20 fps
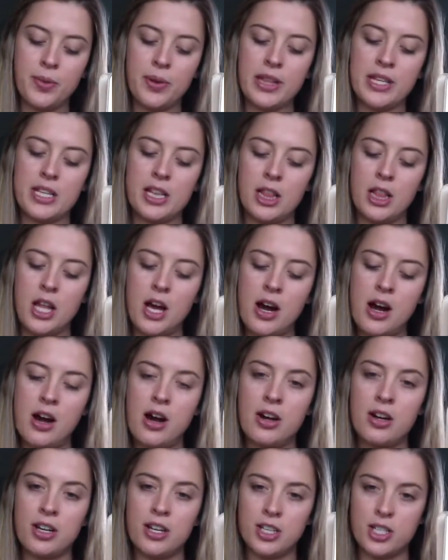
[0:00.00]
with
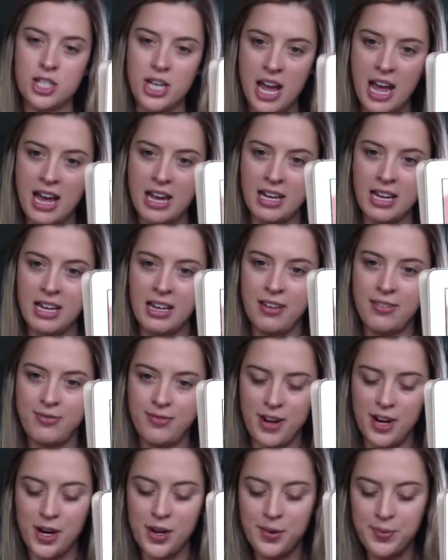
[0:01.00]
long, shaggy
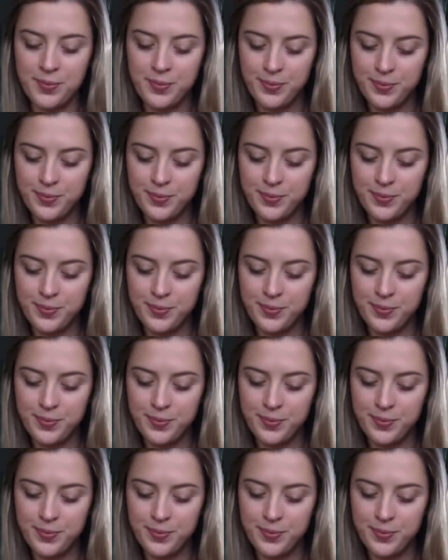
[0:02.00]
fur.